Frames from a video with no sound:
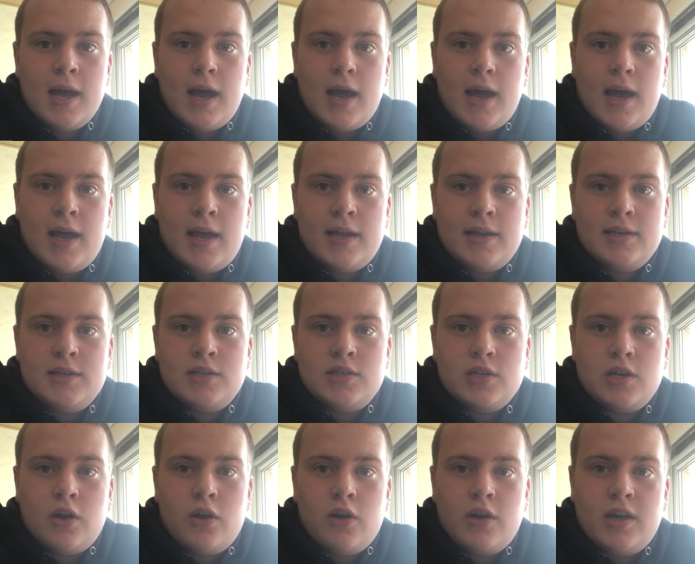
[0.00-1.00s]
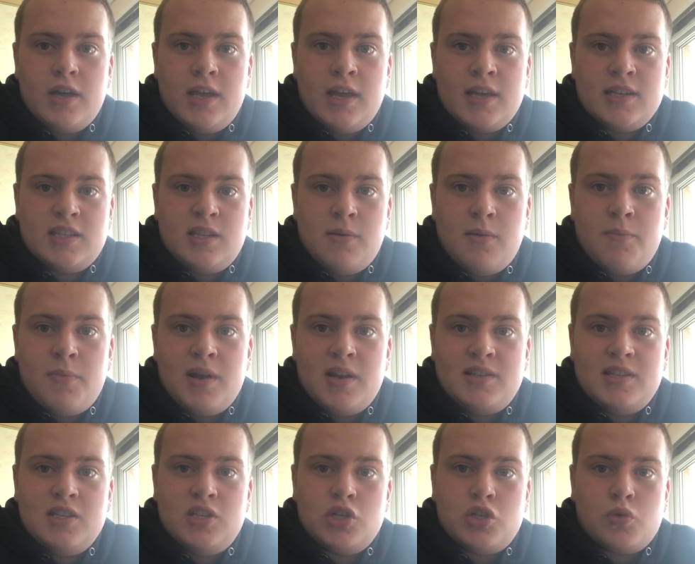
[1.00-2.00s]
and he has the
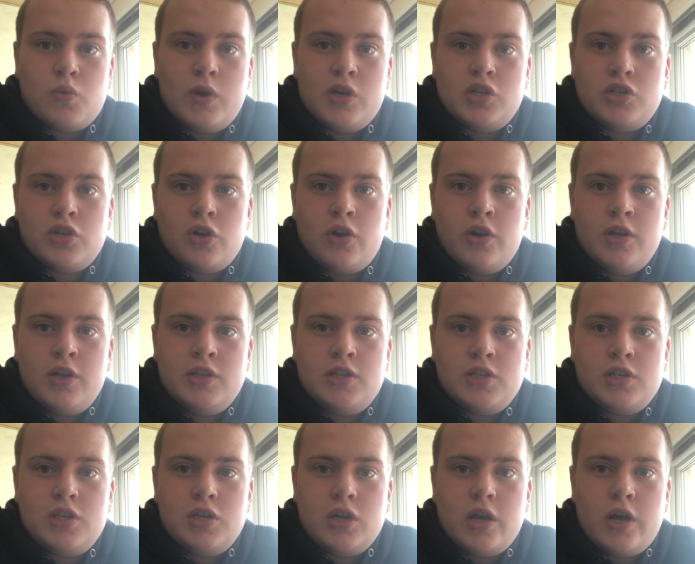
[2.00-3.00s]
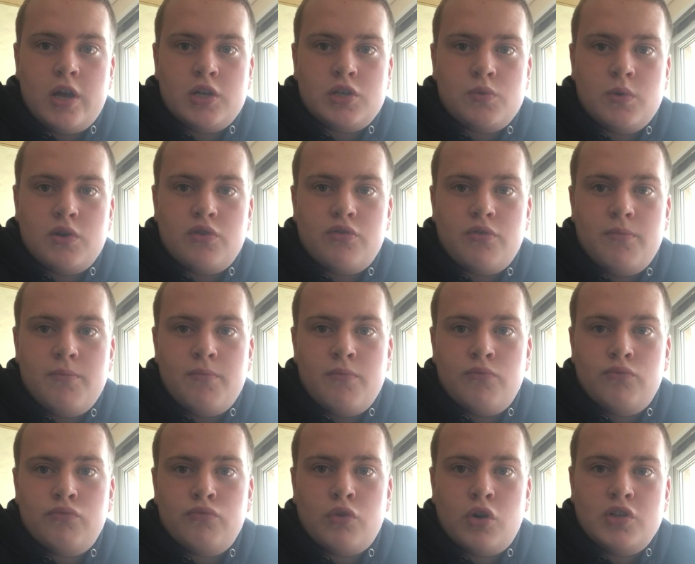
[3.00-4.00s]
ability to switch sides, switch
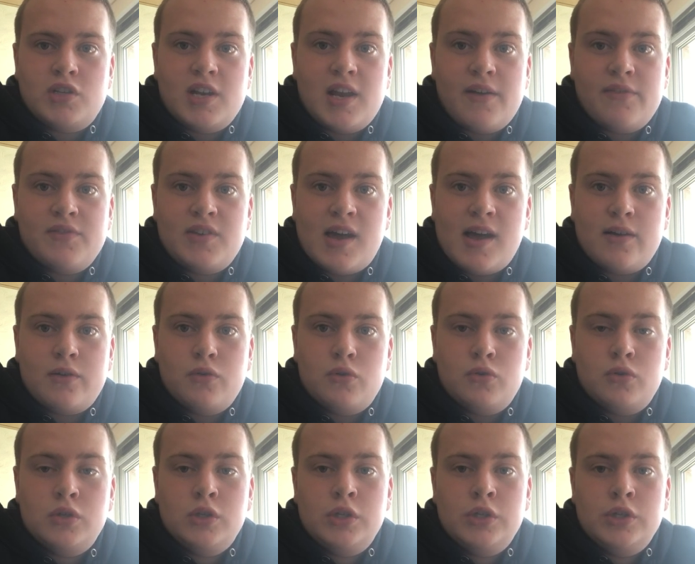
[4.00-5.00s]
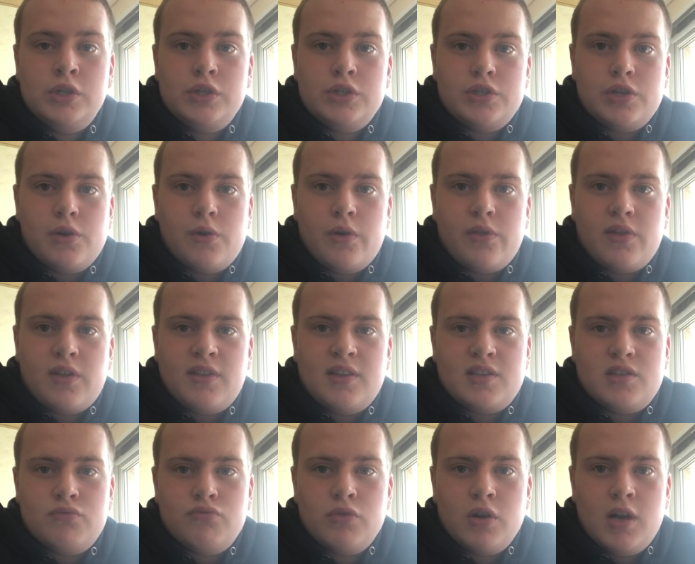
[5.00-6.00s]
from right to left tackle. So I think
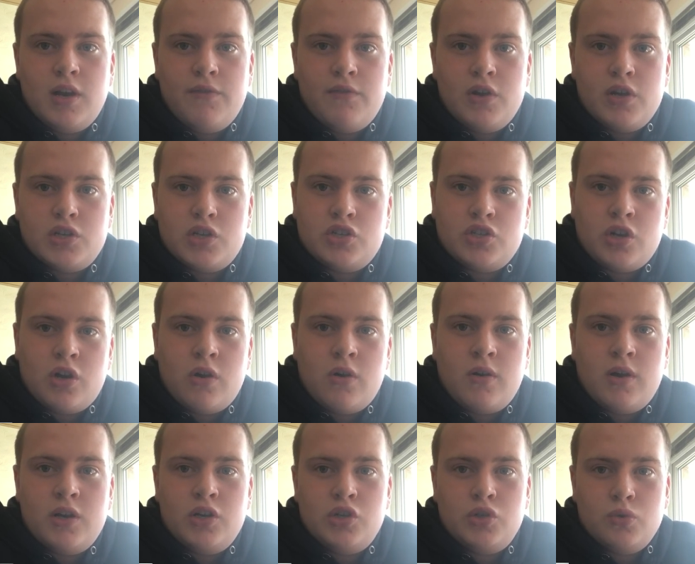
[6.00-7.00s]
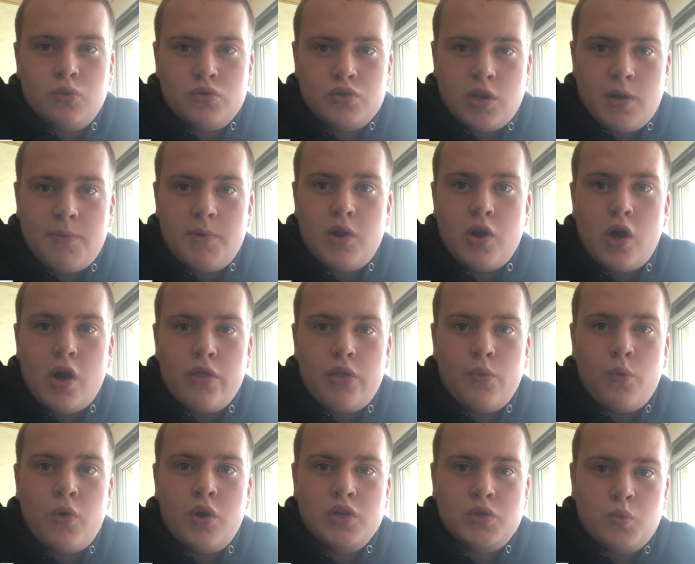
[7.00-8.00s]
this is really versatile and shores up an
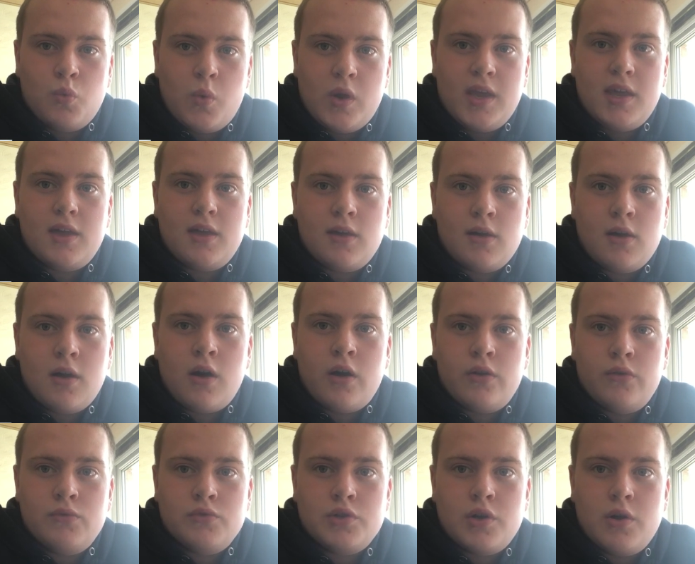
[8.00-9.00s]
otherwise weak Cardinals